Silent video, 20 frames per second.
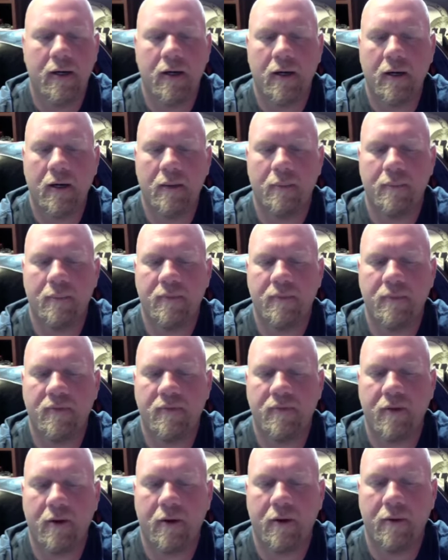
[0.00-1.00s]
Um,
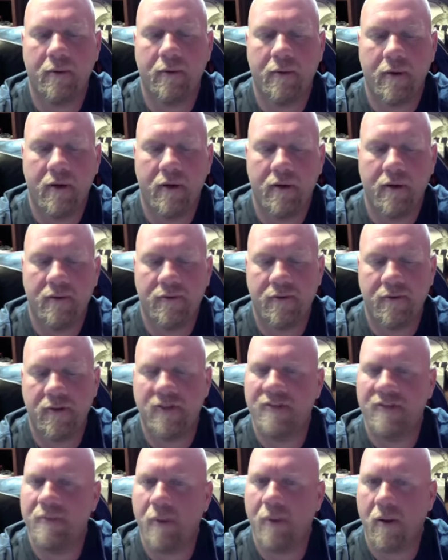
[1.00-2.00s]
so for us
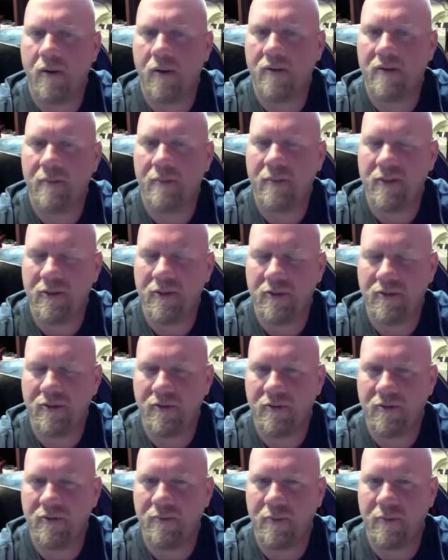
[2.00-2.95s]
smokeless image users,